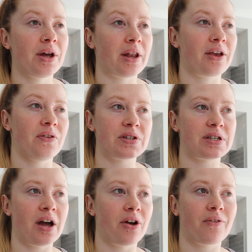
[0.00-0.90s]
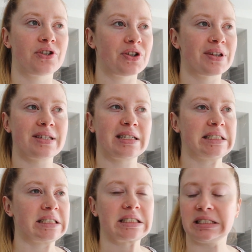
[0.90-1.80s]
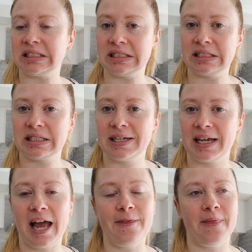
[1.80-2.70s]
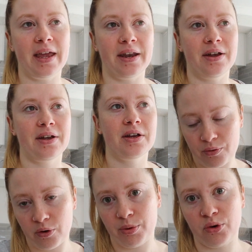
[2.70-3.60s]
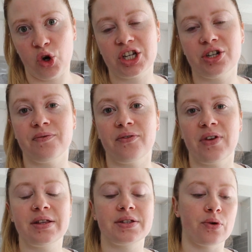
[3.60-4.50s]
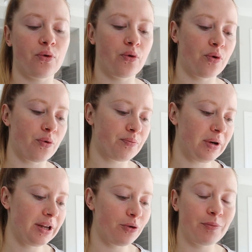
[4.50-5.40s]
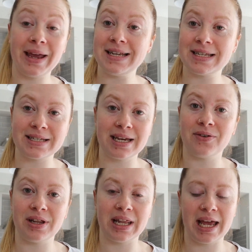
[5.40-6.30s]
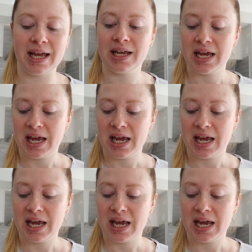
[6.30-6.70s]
Like you start off just and then through a progression of events or little pieces here and there,